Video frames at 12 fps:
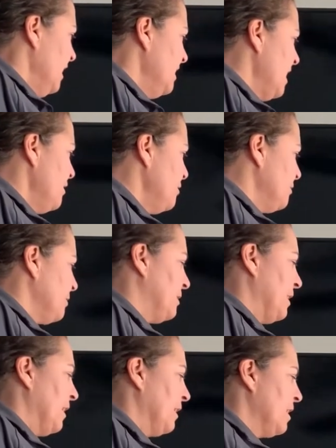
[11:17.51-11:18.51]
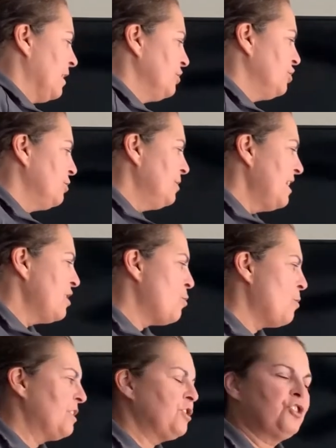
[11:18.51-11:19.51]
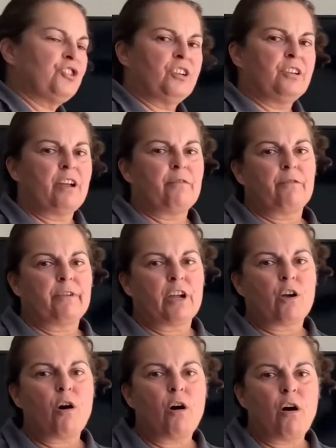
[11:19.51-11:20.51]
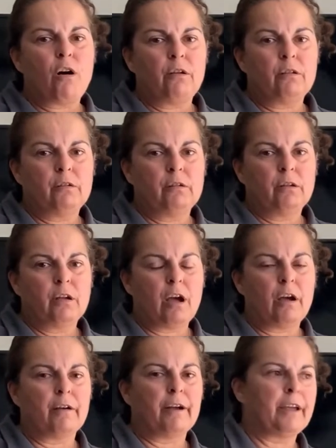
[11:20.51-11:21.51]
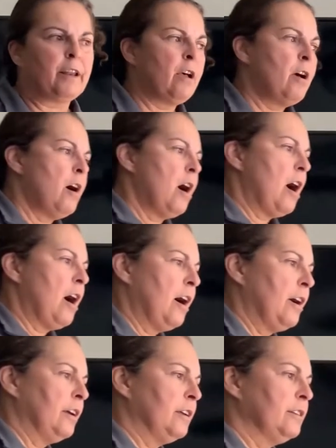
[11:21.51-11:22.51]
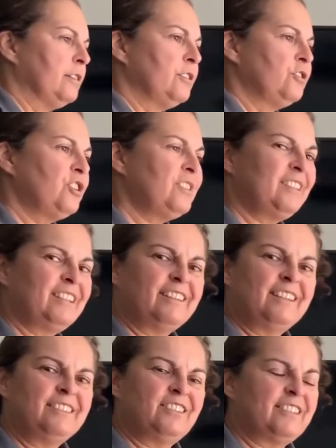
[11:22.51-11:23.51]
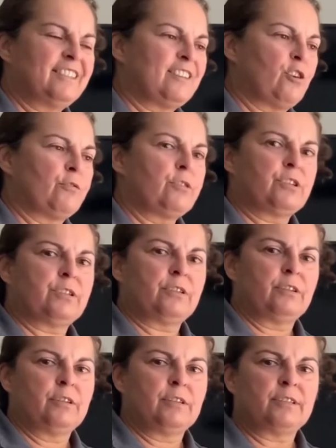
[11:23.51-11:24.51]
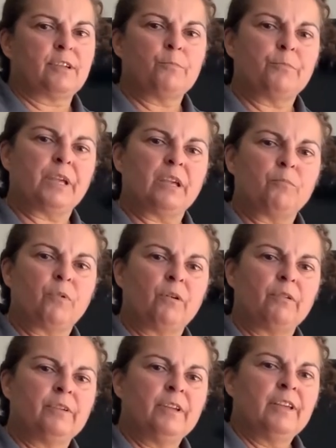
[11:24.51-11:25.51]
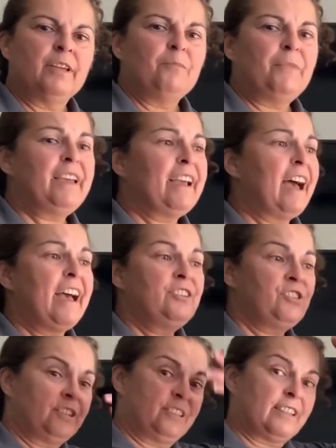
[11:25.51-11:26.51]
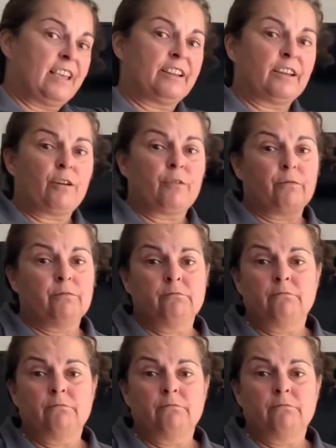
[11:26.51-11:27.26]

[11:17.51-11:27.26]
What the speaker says: Another thing, do they question every call? All right. It just irks some people. Me, I just let it go.